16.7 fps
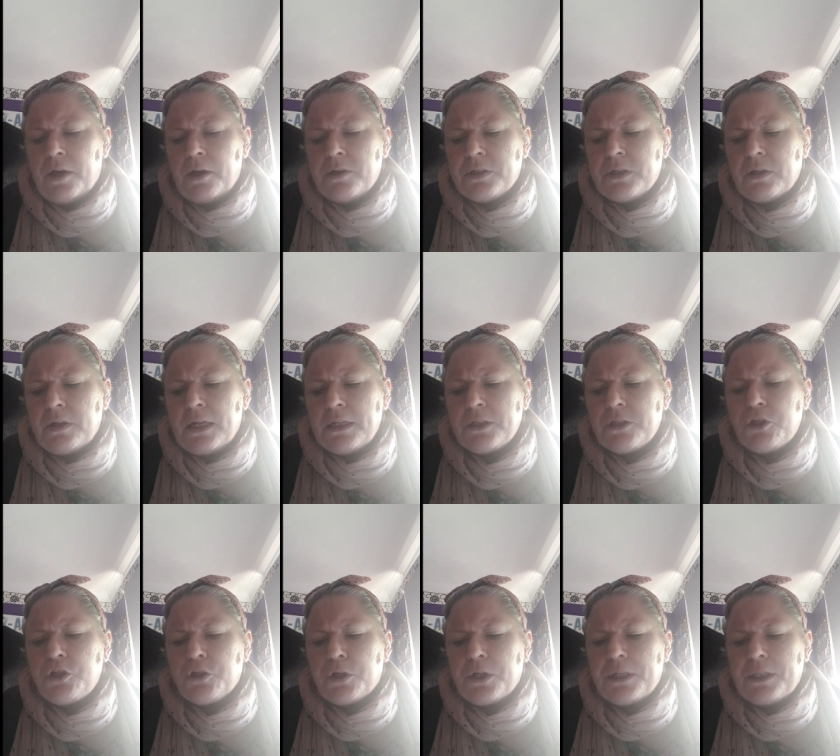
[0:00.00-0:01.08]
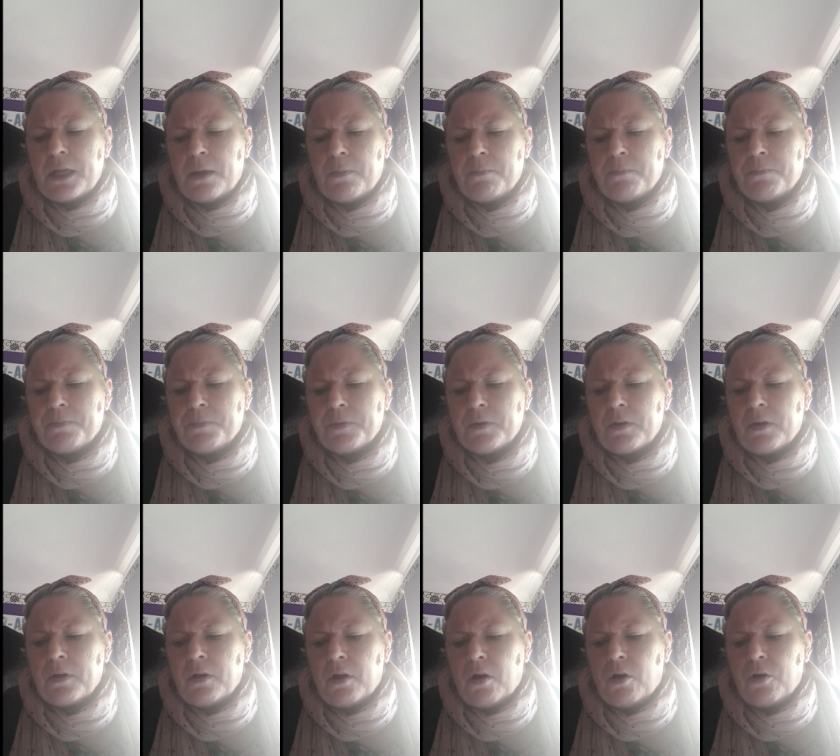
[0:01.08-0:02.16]
So let's join them
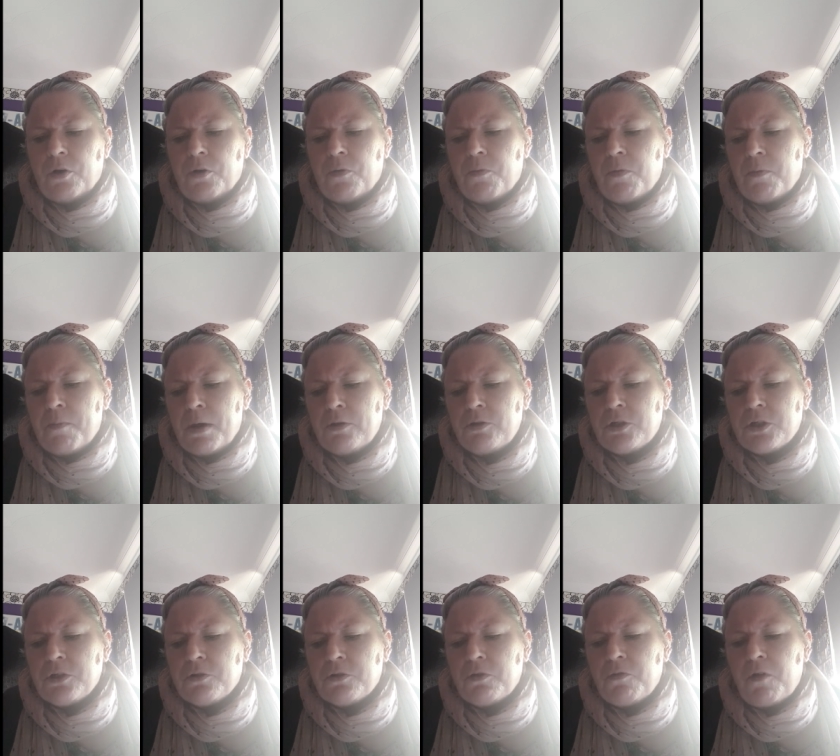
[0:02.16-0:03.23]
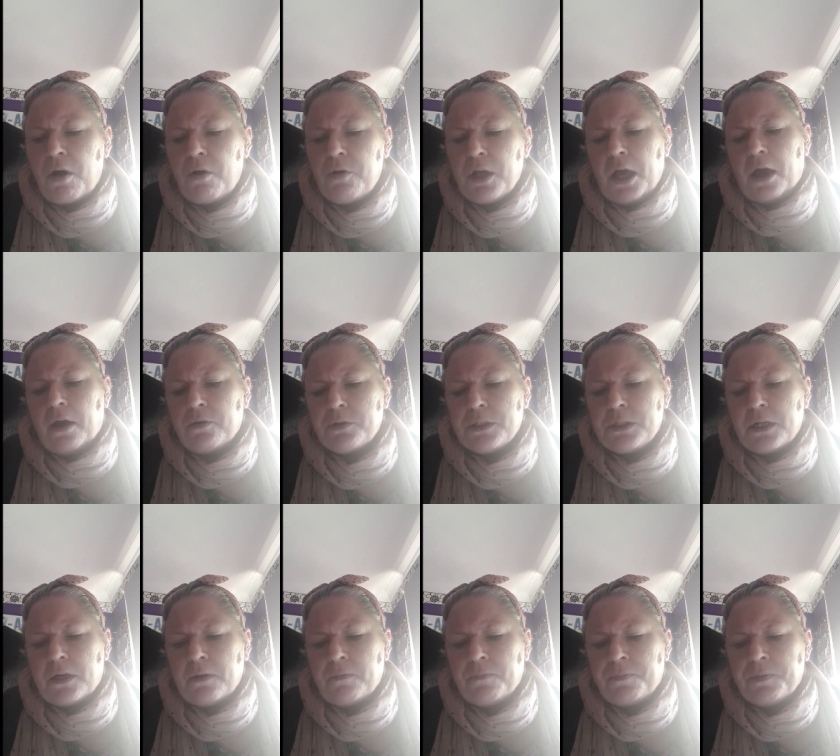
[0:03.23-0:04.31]
on an emotional roller
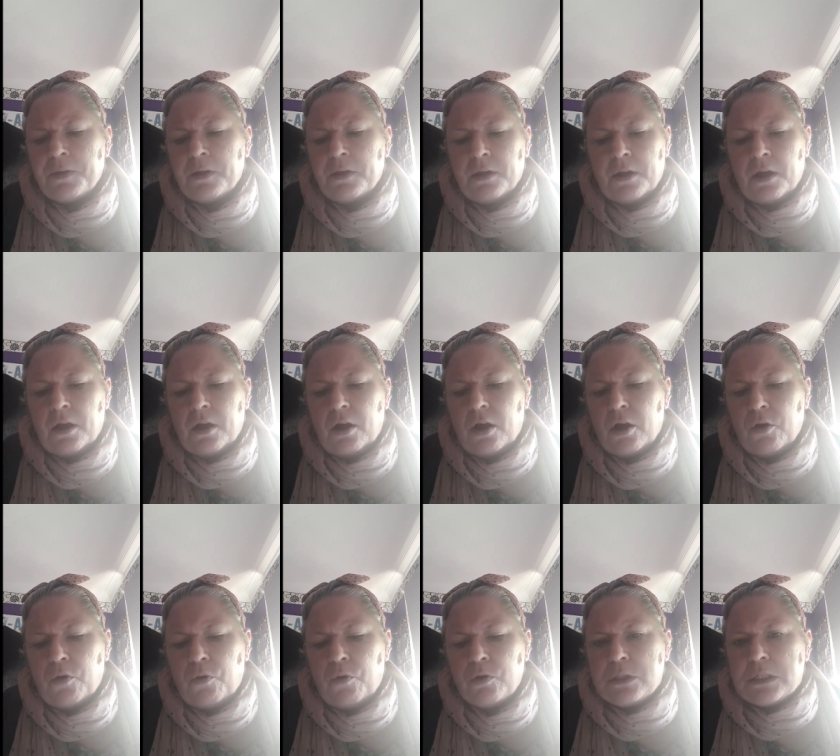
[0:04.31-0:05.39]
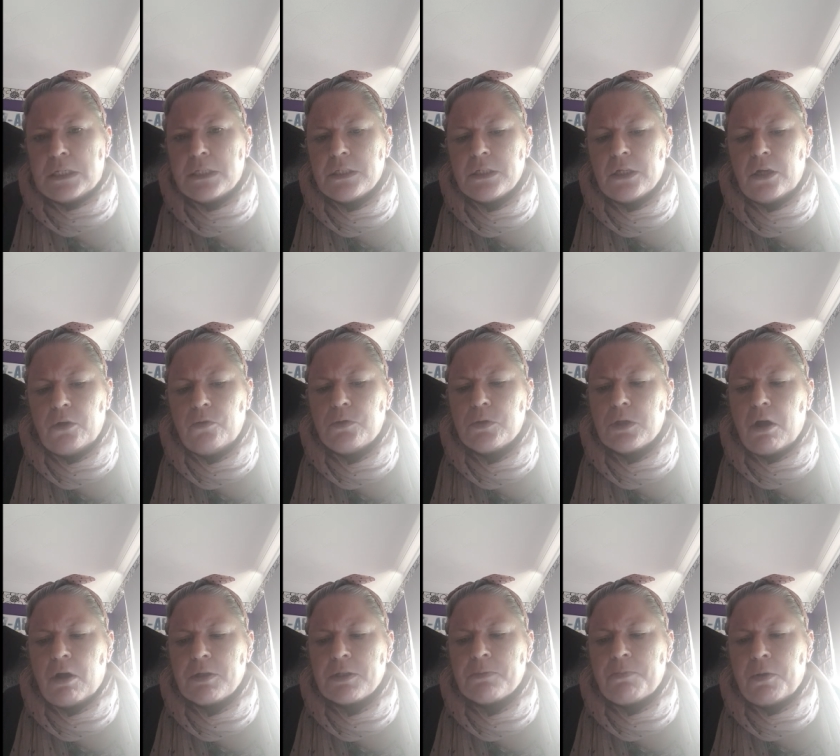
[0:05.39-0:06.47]
coaster, according to Luke's
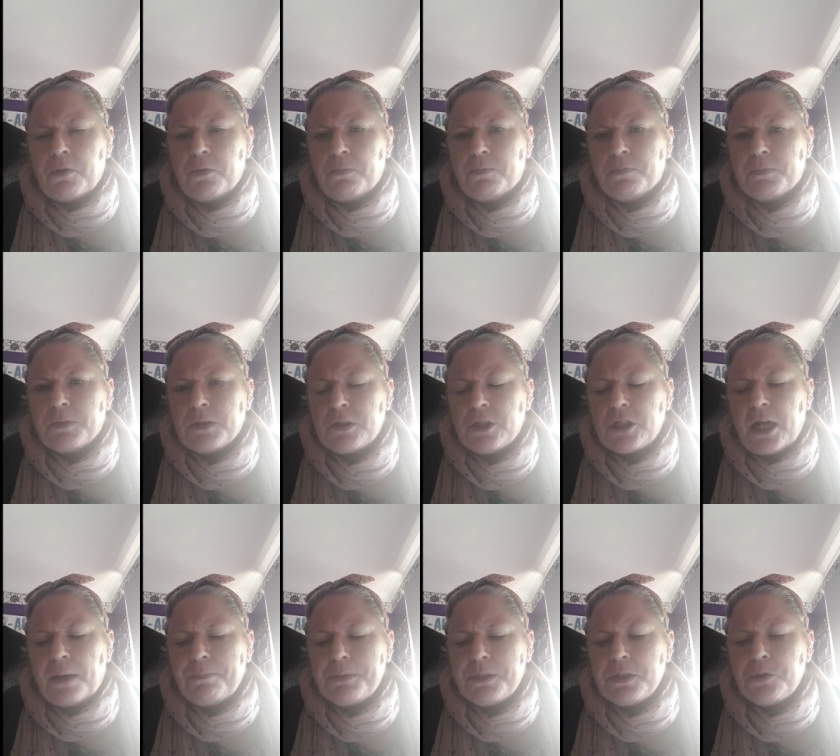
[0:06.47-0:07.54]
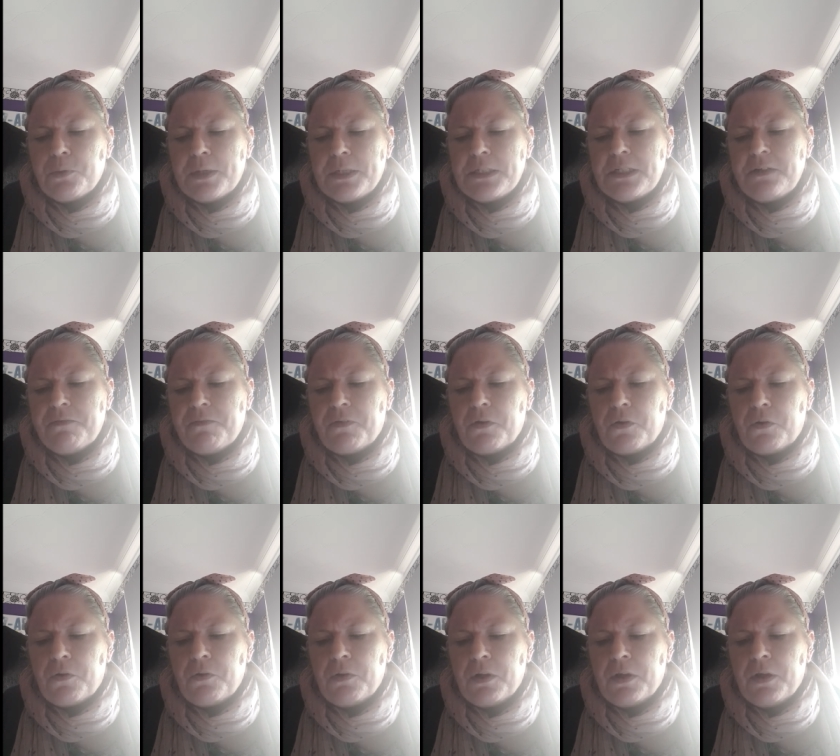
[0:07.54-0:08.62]
Gospel, chapter
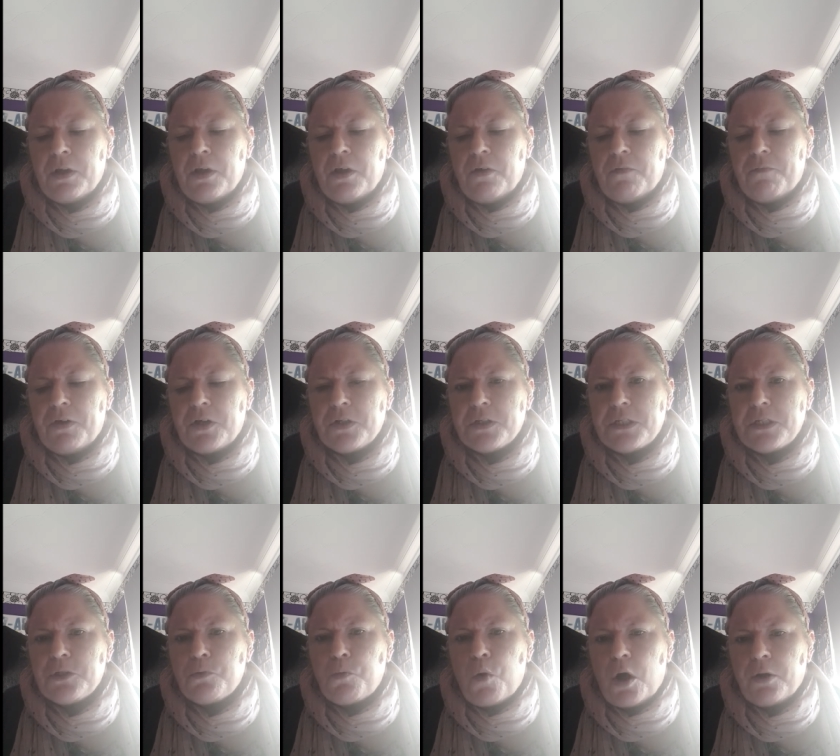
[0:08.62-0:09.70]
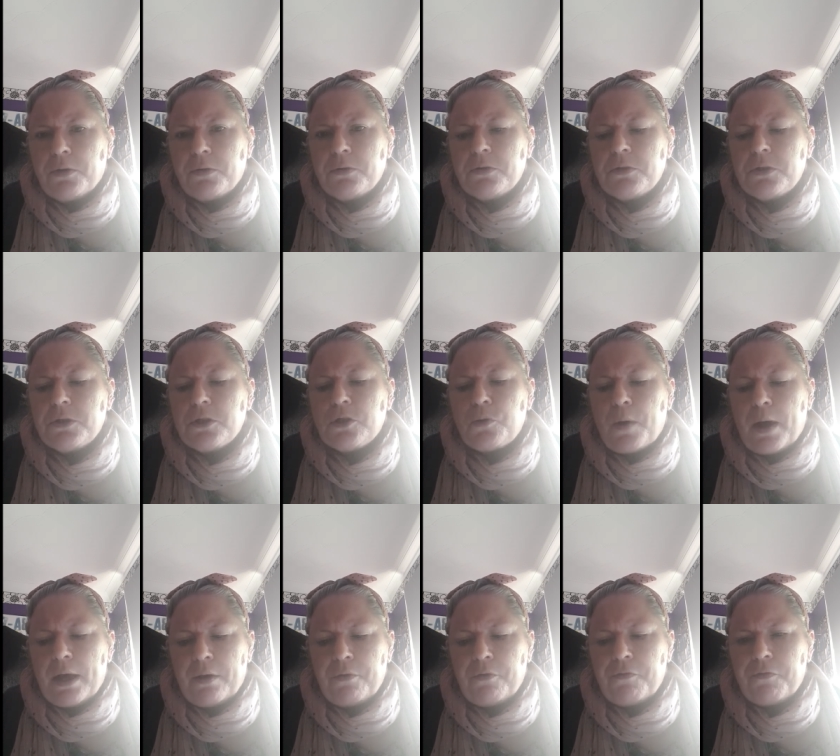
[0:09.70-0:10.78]
24, verses 1 to
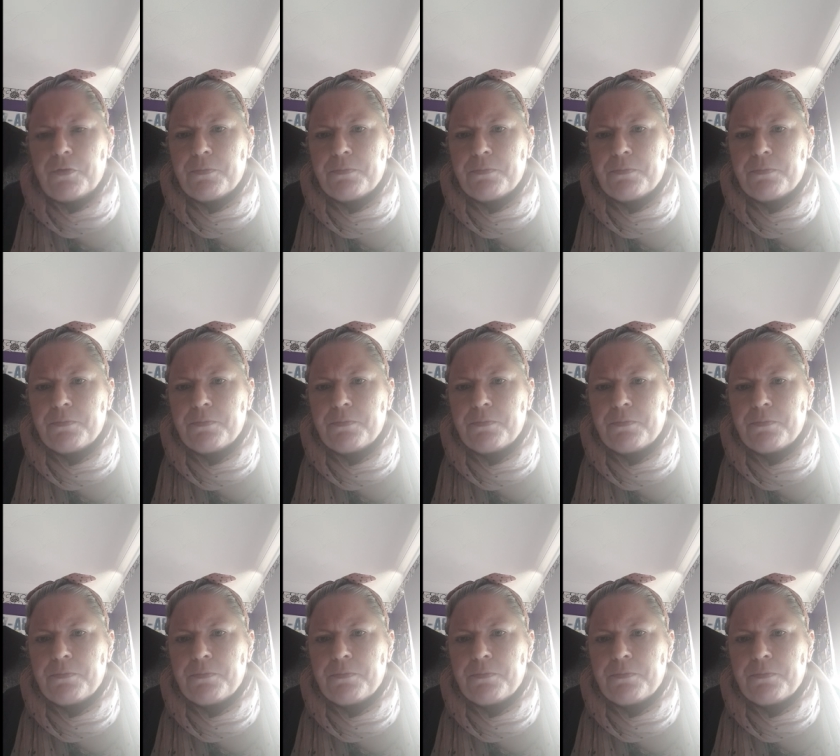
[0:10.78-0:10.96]
12.